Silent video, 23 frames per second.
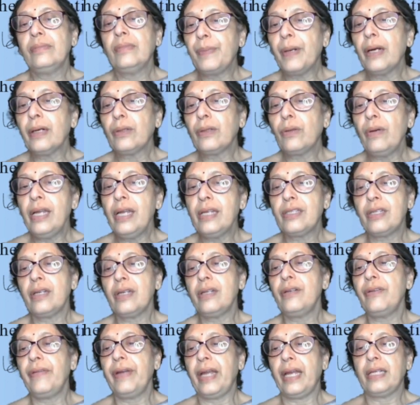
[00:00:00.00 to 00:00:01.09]

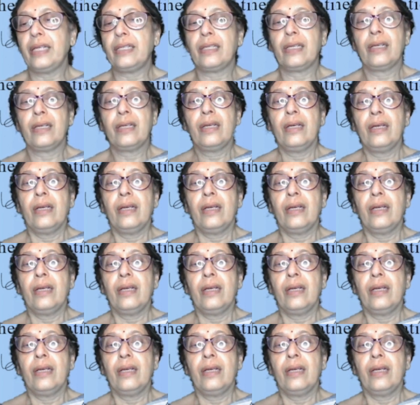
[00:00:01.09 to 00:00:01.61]
percolation rate,